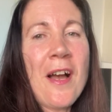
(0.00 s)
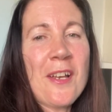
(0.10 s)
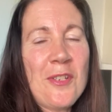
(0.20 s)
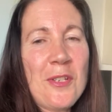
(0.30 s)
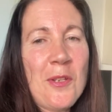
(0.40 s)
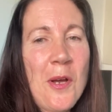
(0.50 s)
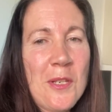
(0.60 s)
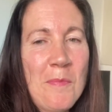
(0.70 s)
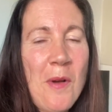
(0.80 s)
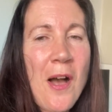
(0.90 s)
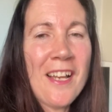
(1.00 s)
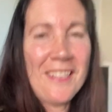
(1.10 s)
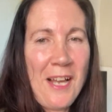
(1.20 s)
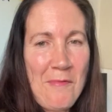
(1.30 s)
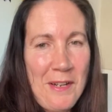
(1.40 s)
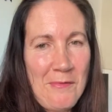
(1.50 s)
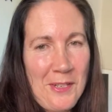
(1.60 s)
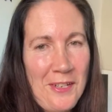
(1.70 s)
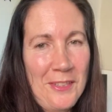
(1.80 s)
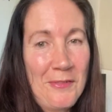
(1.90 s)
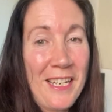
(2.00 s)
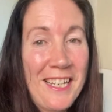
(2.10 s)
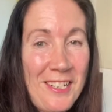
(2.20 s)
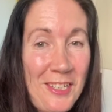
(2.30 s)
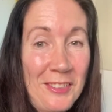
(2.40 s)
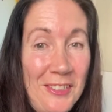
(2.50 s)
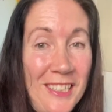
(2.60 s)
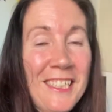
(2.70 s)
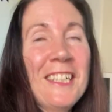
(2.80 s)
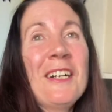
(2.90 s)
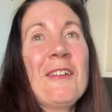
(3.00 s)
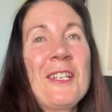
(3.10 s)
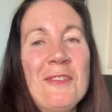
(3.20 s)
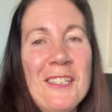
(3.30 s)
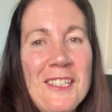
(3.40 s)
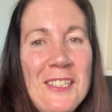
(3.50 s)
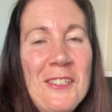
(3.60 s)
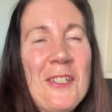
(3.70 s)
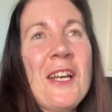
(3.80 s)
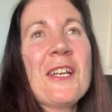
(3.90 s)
actually started to bark at that when it was on the radio, which wasn't good.